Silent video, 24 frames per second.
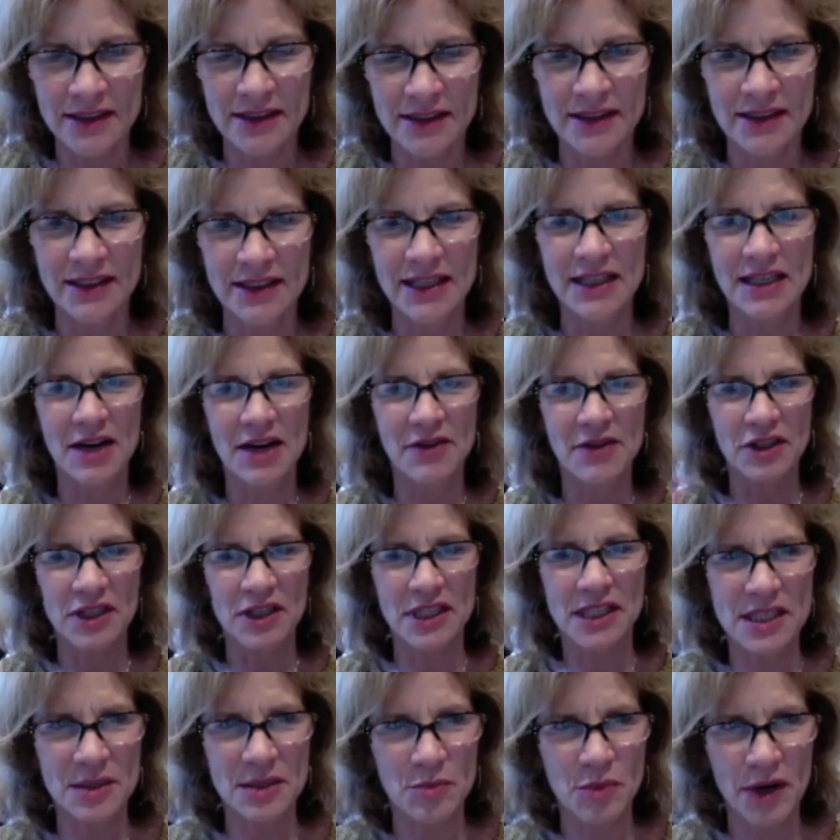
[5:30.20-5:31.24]
He never
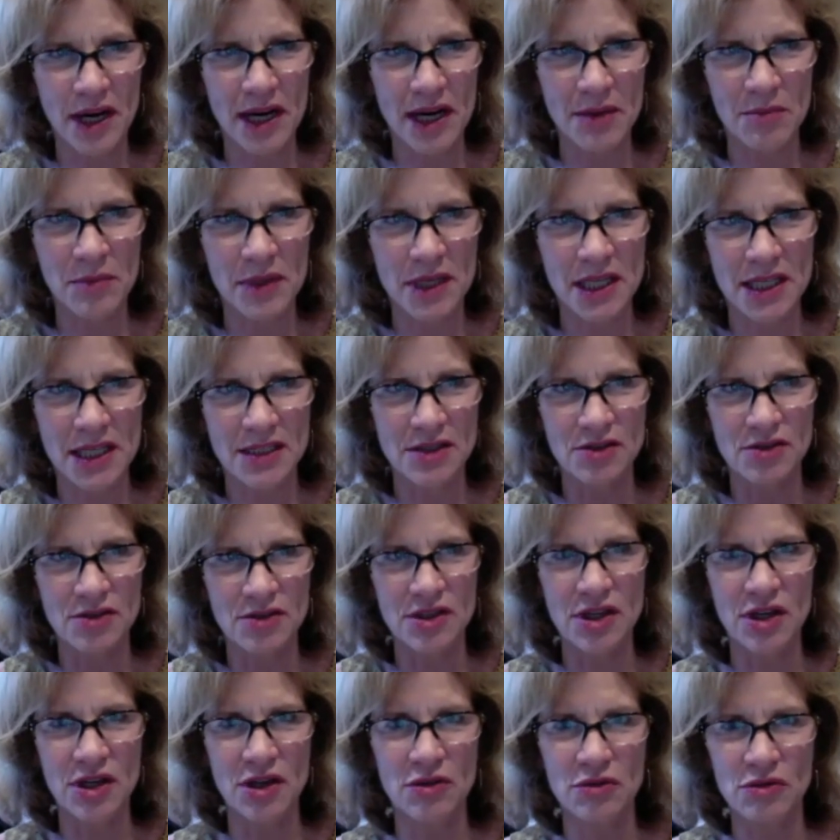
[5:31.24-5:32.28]
gets a break because
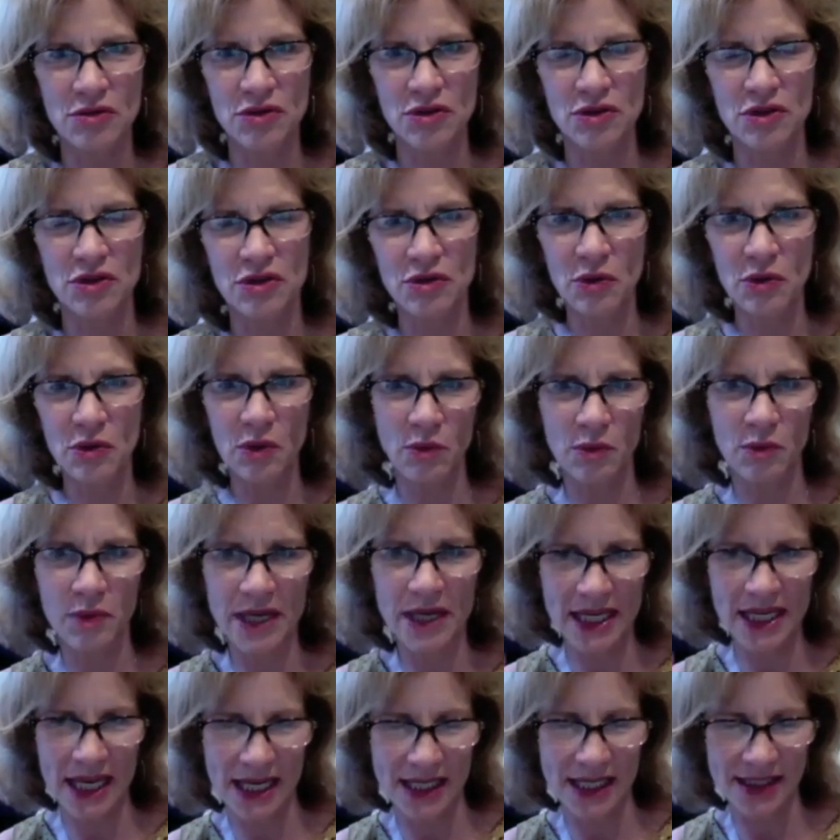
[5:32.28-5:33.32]
there's no true
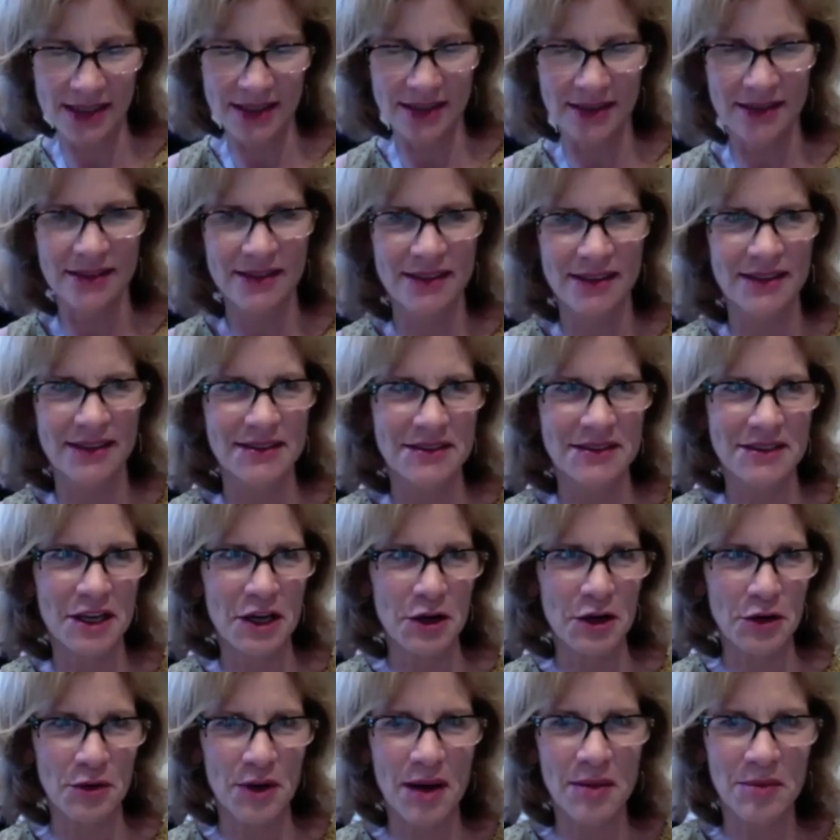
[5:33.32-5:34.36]
weekend.
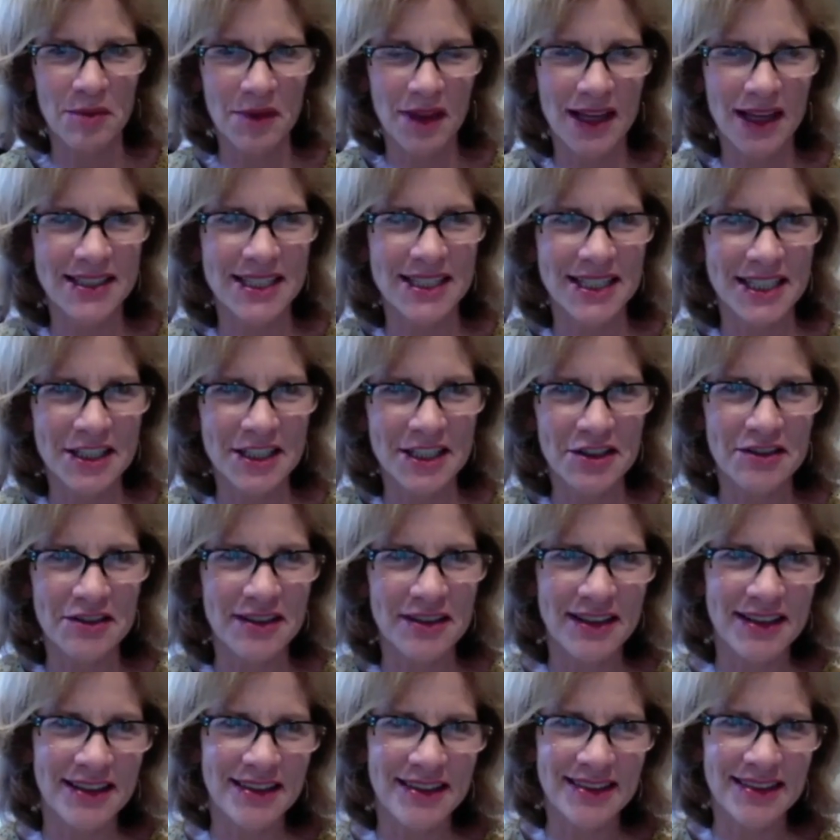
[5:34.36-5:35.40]
So I'm glad to hear
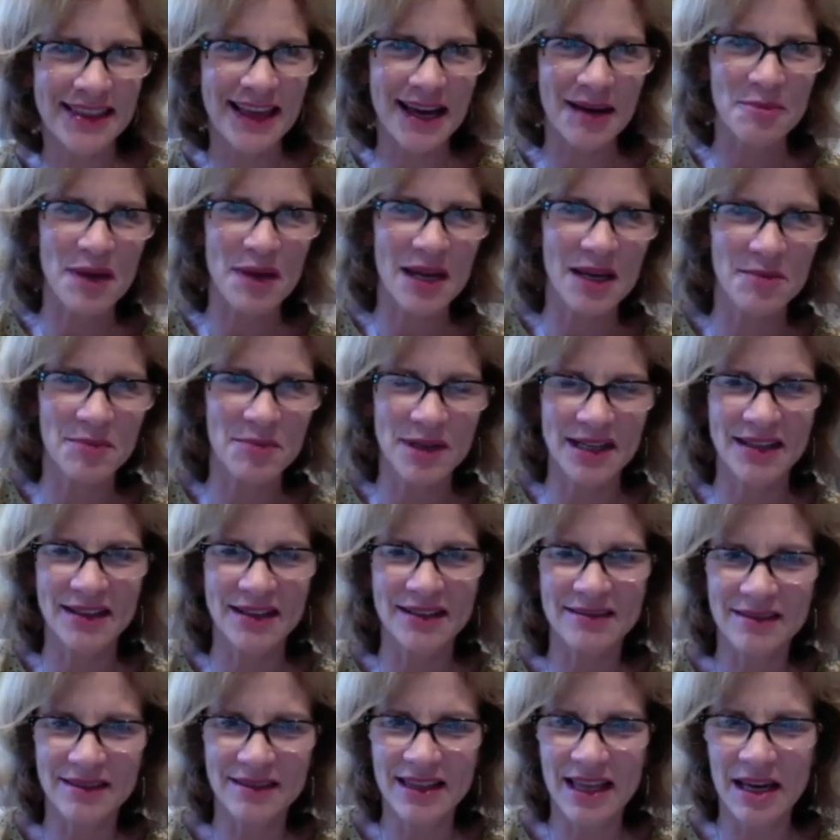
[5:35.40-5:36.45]
that that may
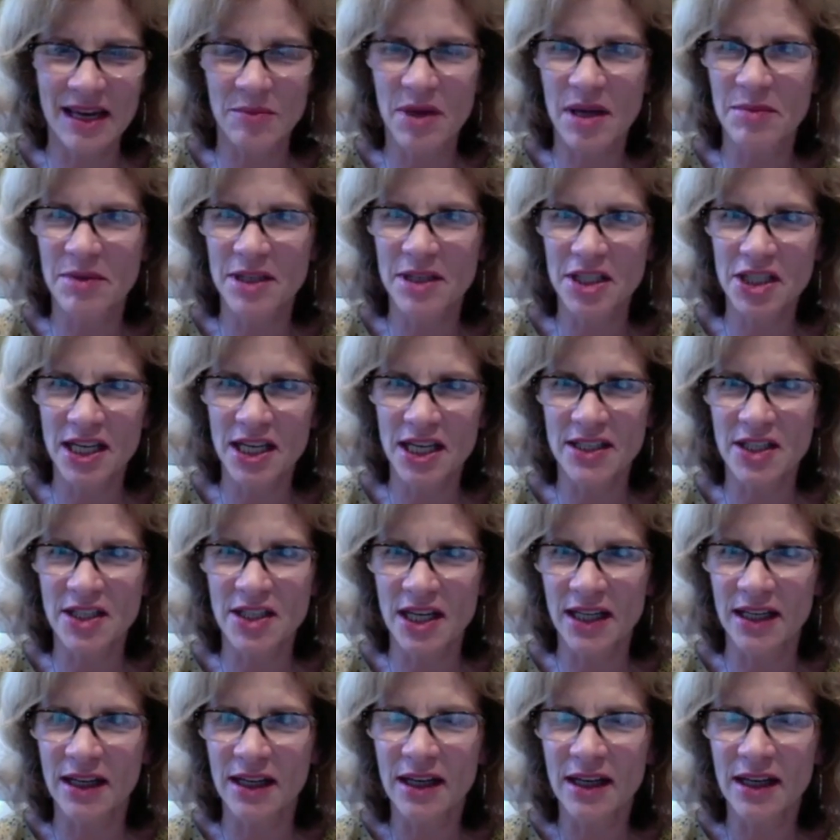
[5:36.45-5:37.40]
be changing.